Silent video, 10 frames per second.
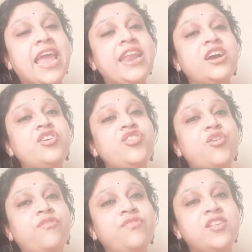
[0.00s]
energy
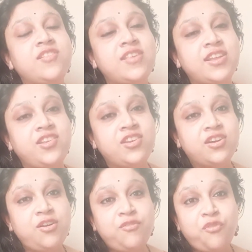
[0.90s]
of the
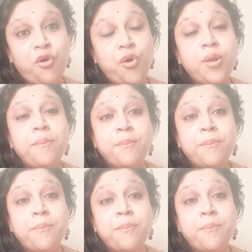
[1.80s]
center for